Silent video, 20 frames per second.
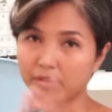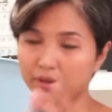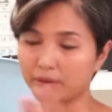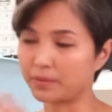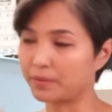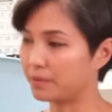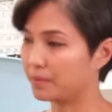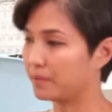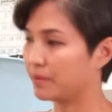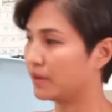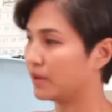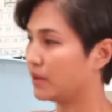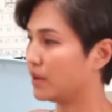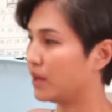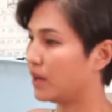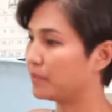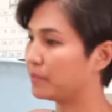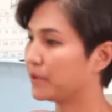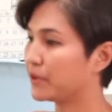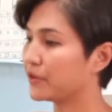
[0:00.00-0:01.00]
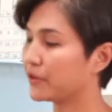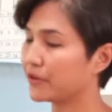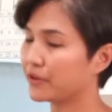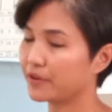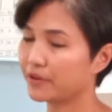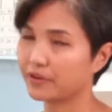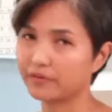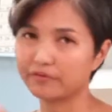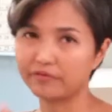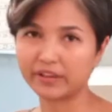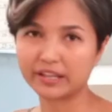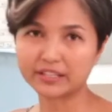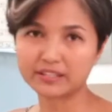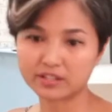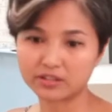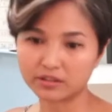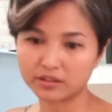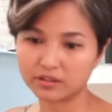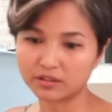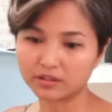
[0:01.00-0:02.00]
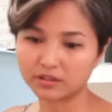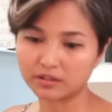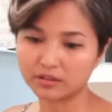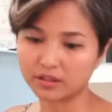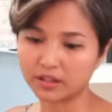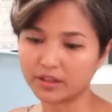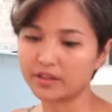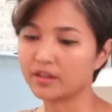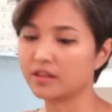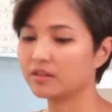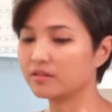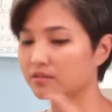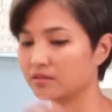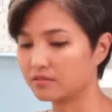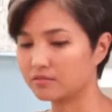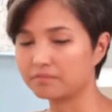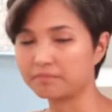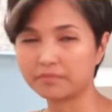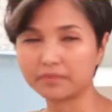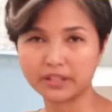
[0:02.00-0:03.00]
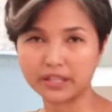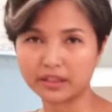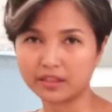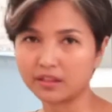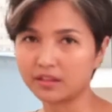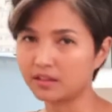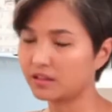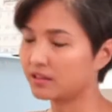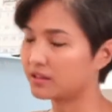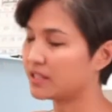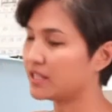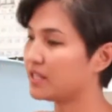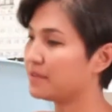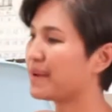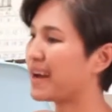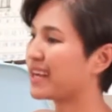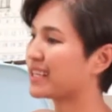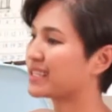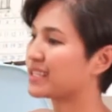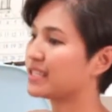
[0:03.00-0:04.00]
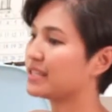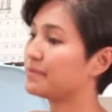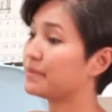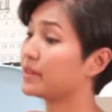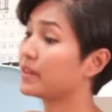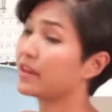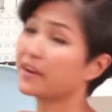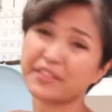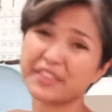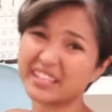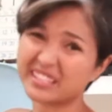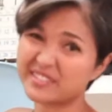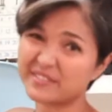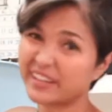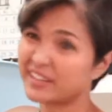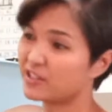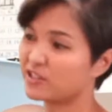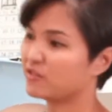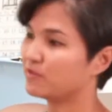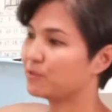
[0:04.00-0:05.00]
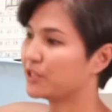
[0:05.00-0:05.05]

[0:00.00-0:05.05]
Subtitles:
or a bigger vessel and then let the tea bag steep in there. That's fine too,